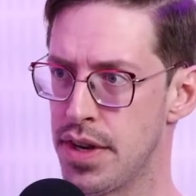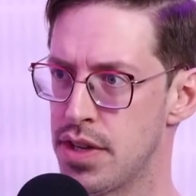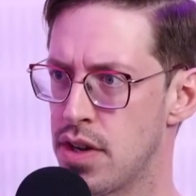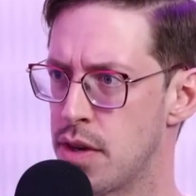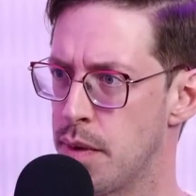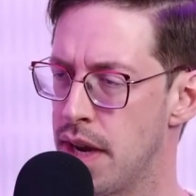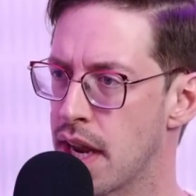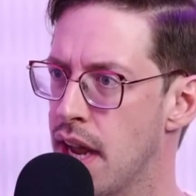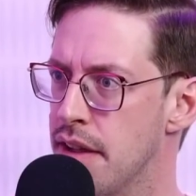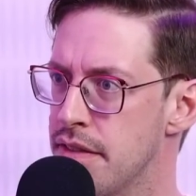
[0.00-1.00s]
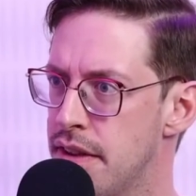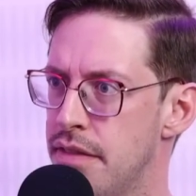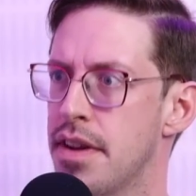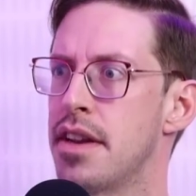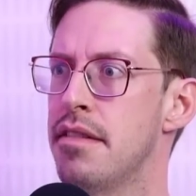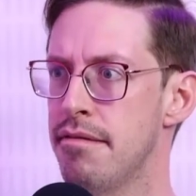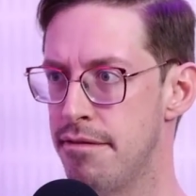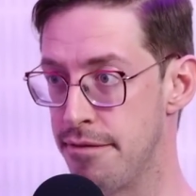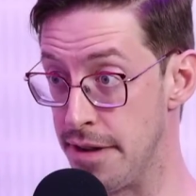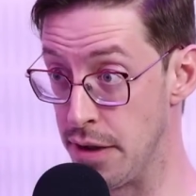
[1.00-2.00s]
Stretch my neck out and see if I can
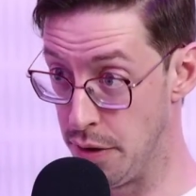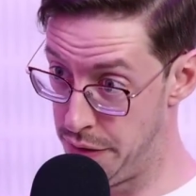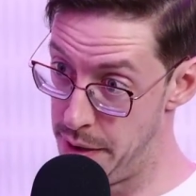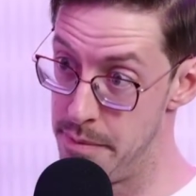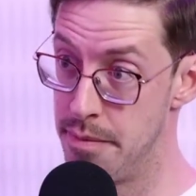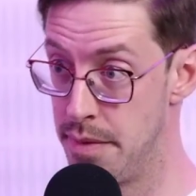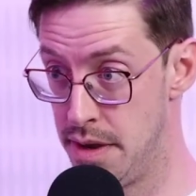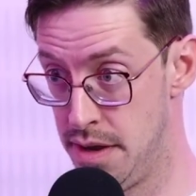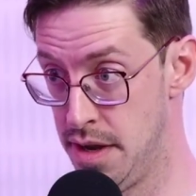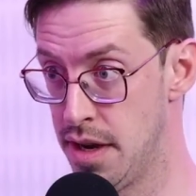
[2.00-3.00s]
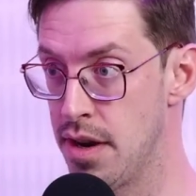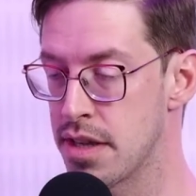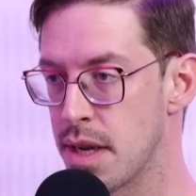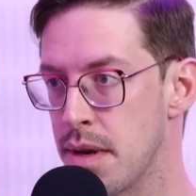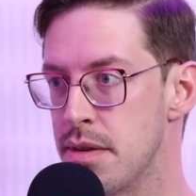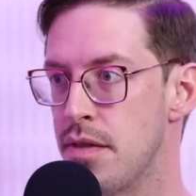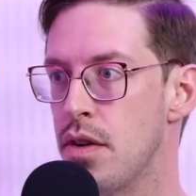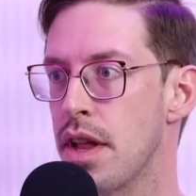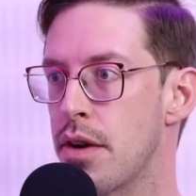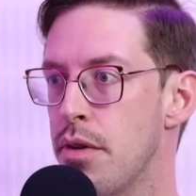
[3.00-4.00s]
feel them. You know how sometimes if
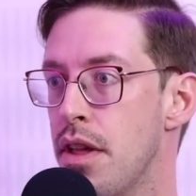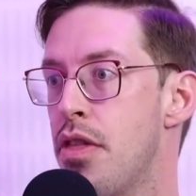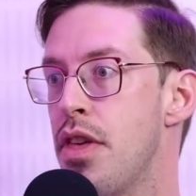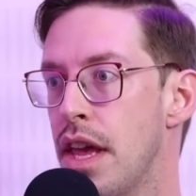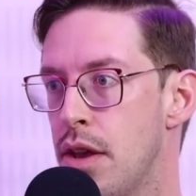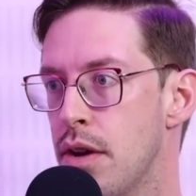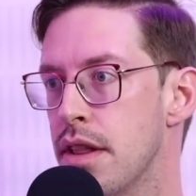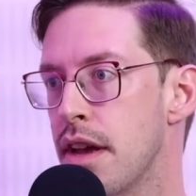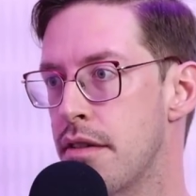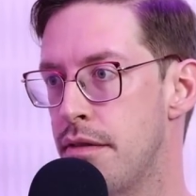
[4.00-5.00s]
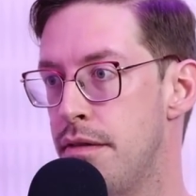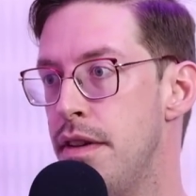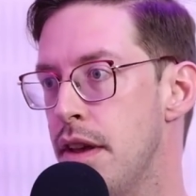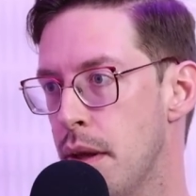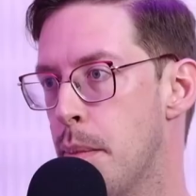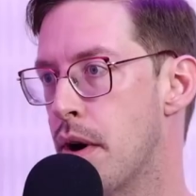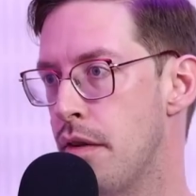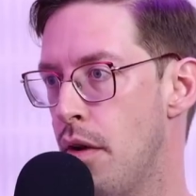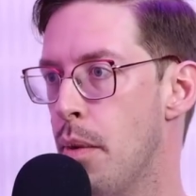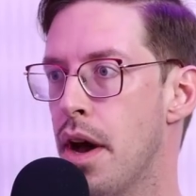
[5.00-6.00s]
you really think you can feel part
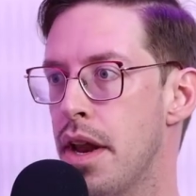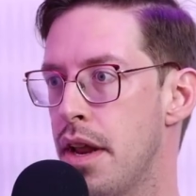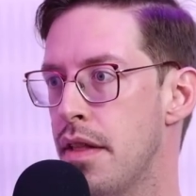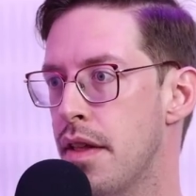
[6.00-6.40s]
of your body?